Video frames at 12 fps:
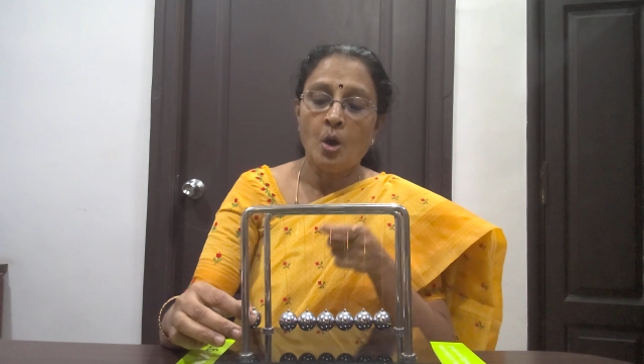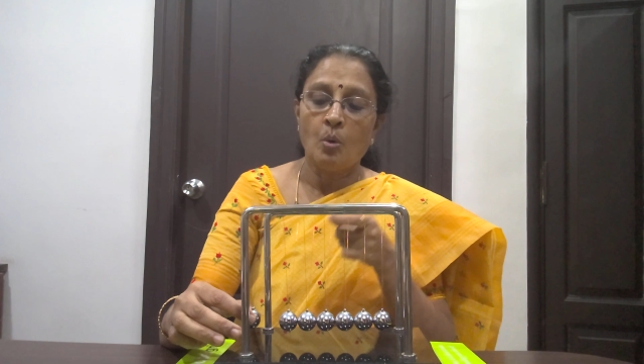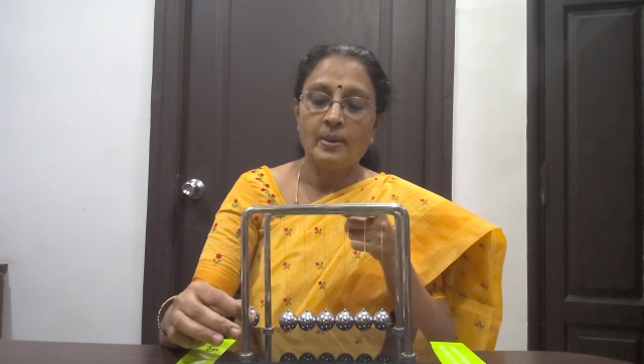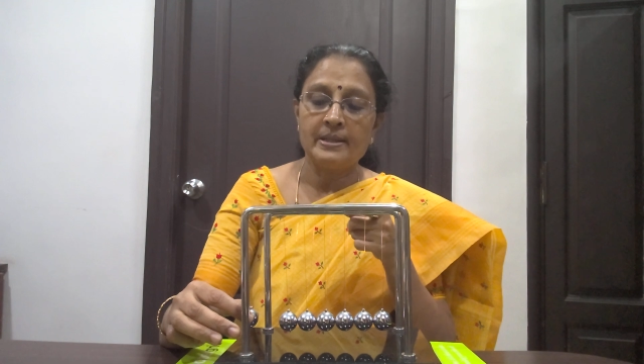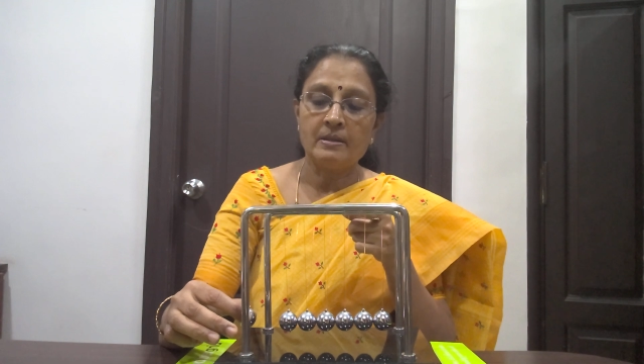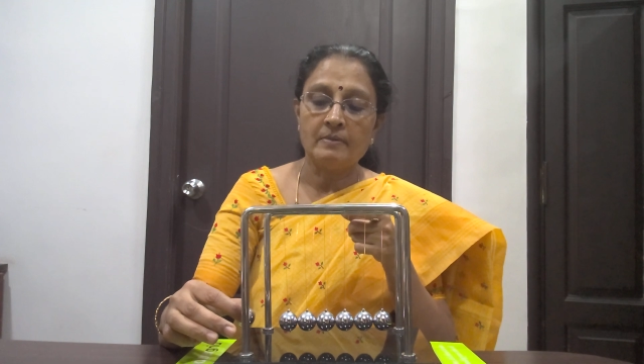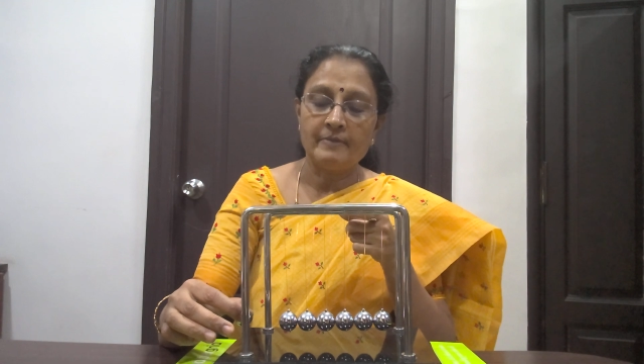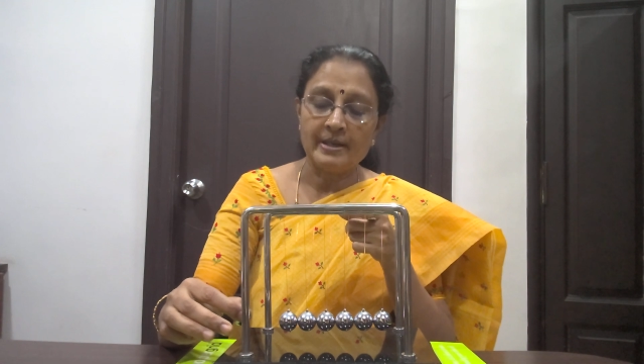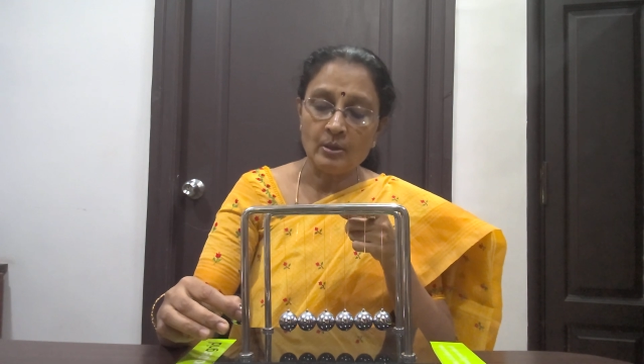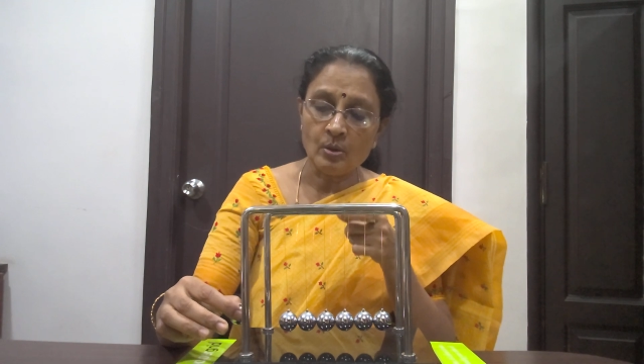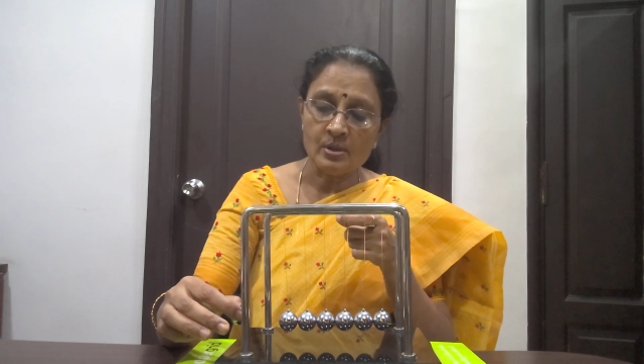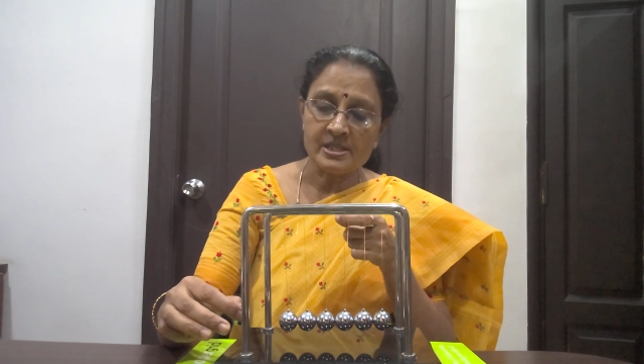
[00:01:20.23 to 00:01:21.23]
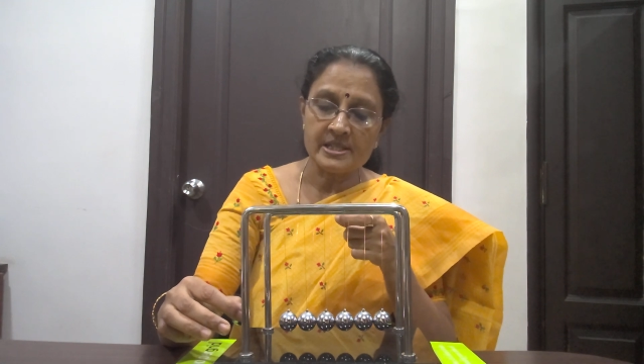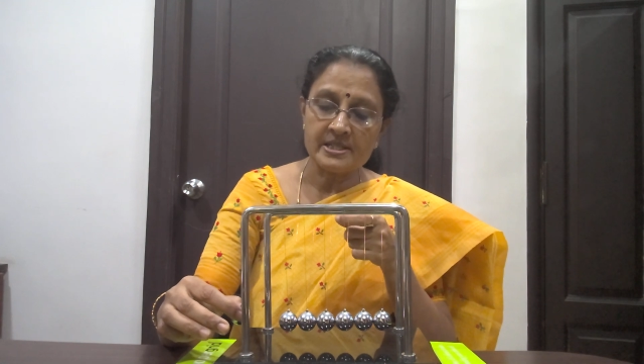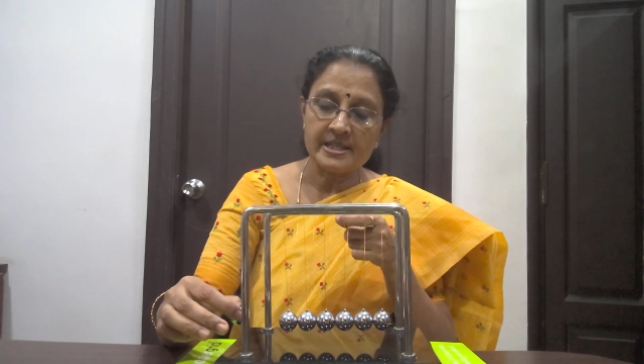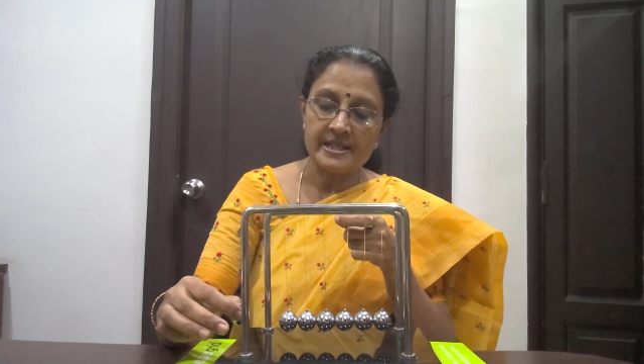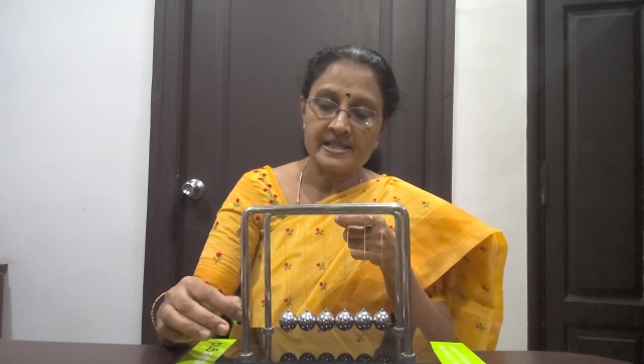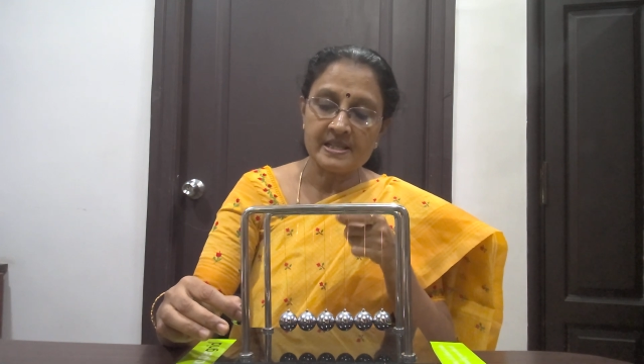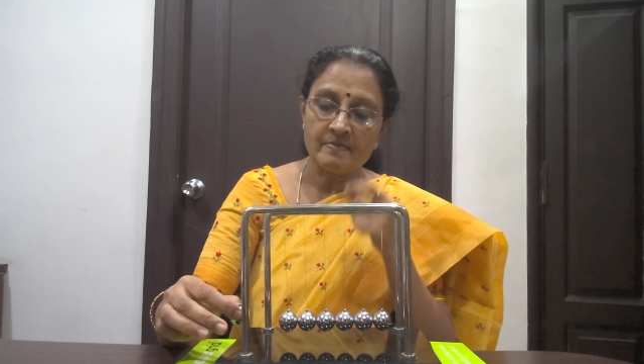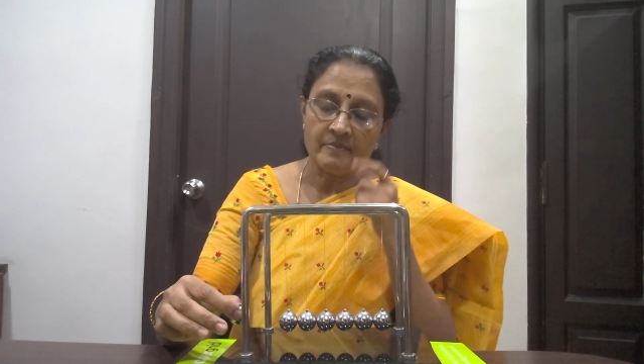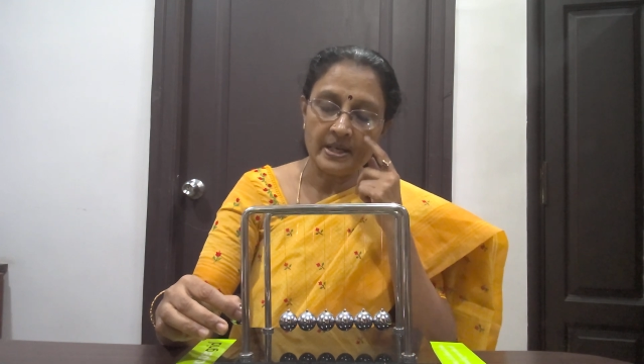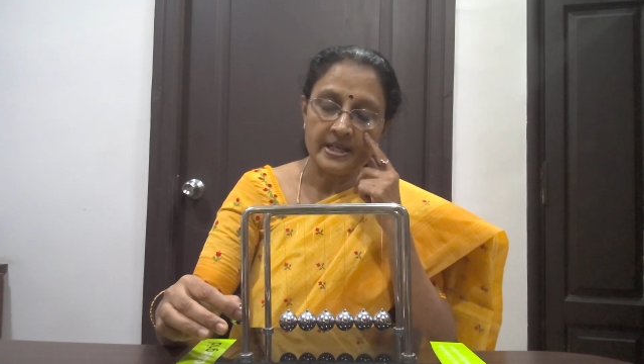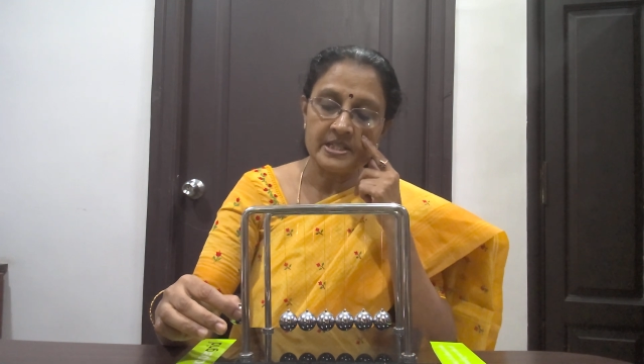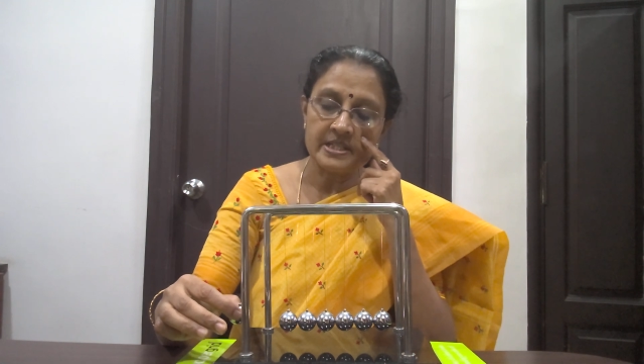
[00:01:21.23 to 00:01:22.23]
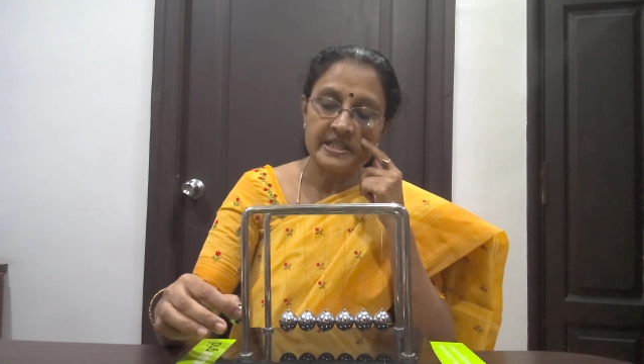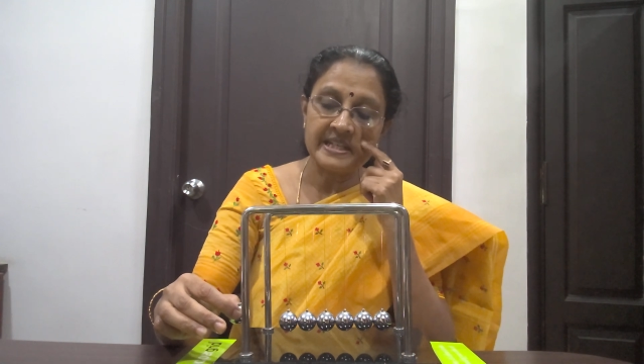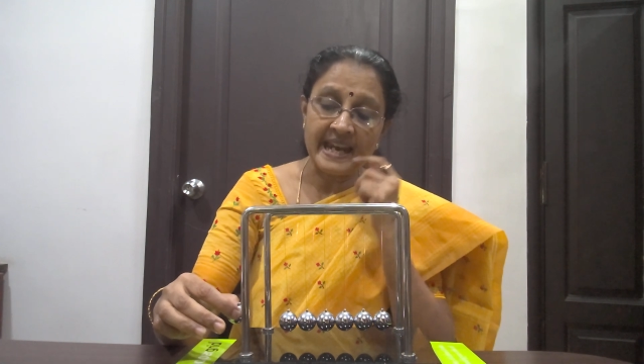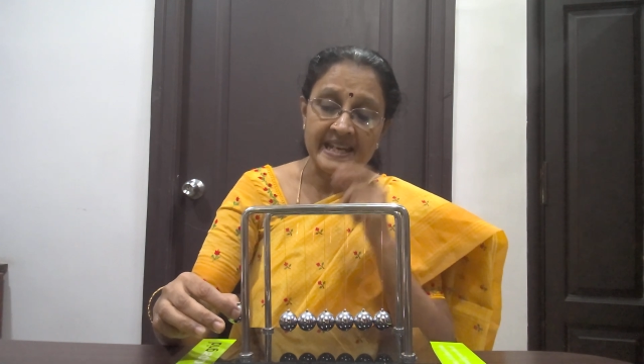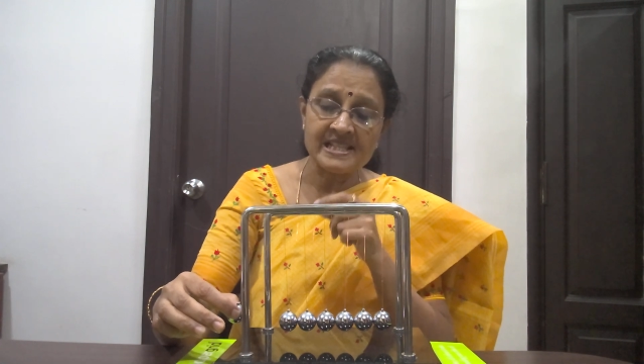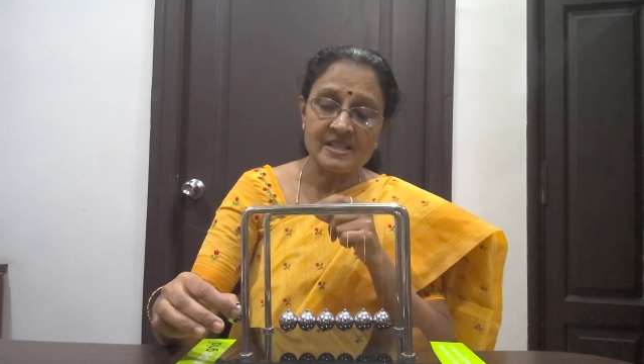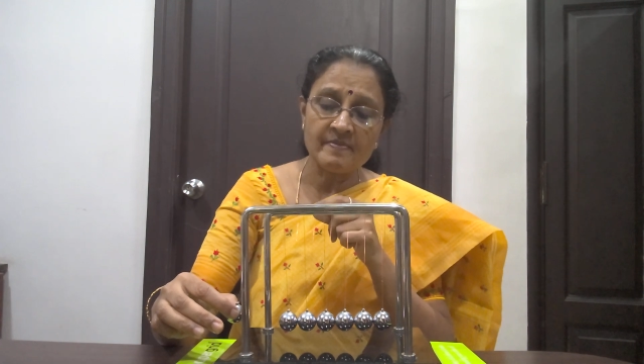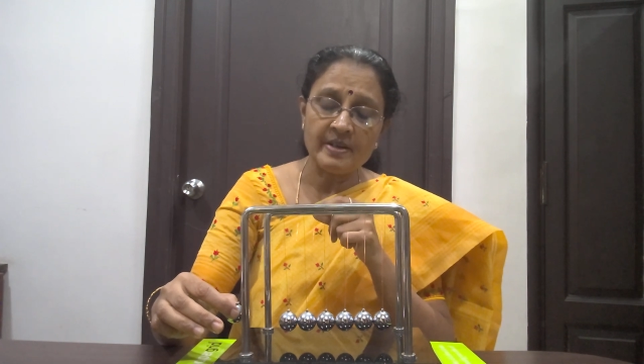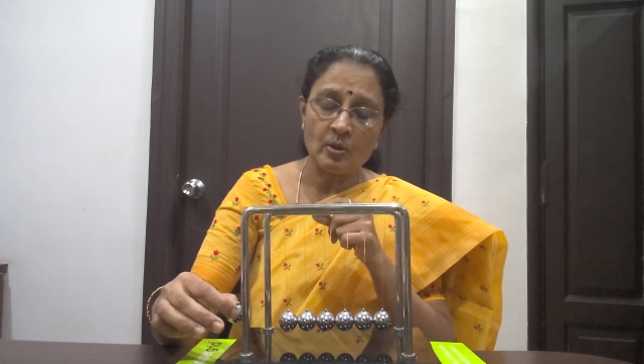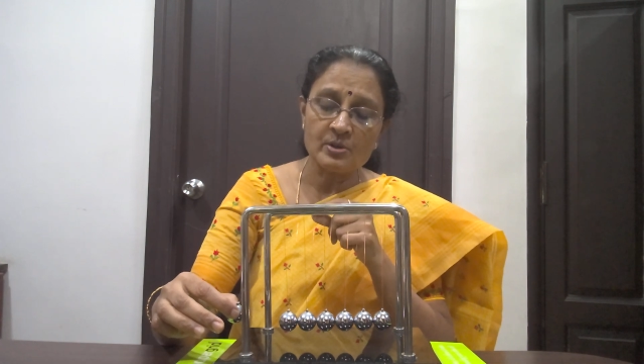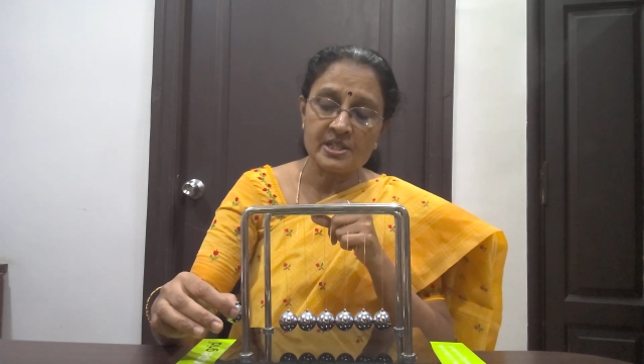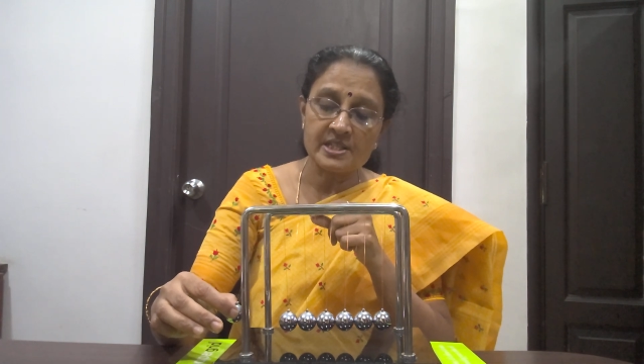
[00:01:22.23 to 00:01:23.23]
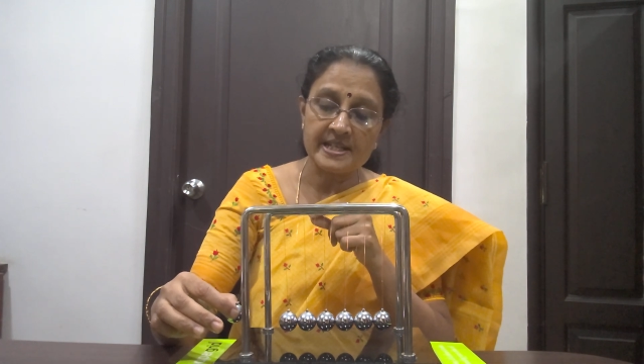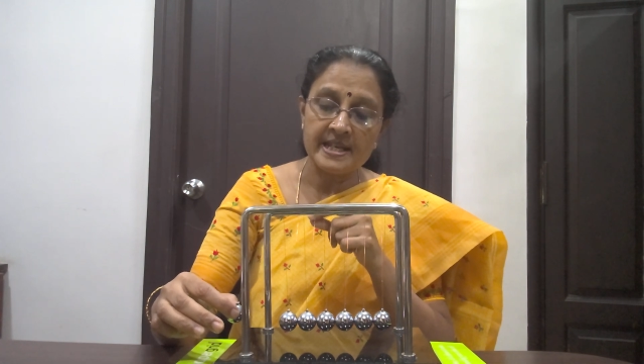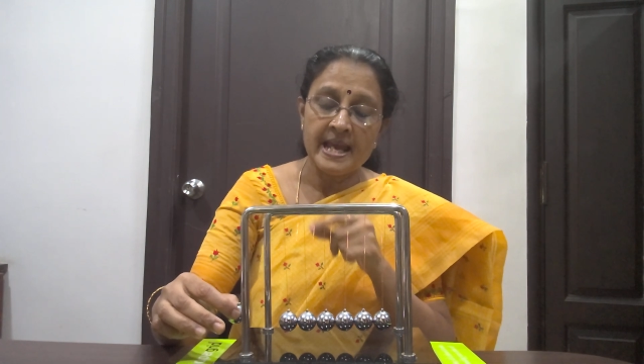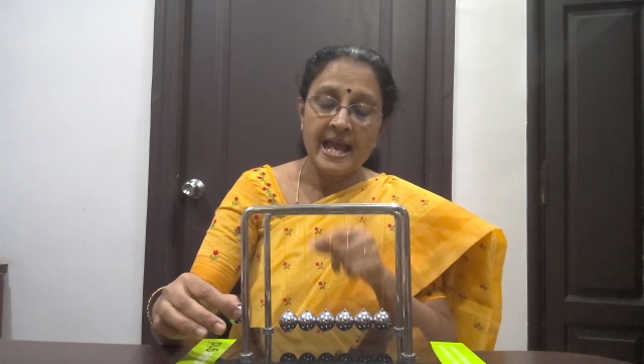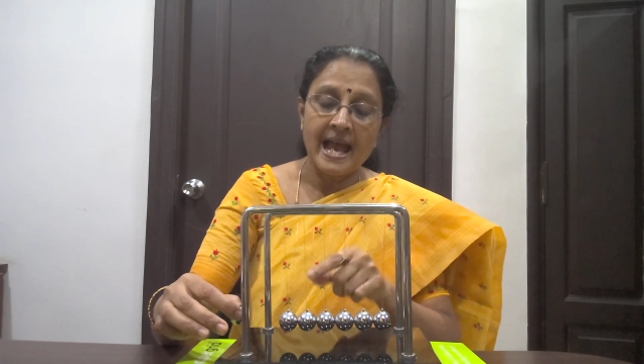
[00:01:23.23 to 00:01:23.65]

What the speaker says: With the velocity, it gains some velocity,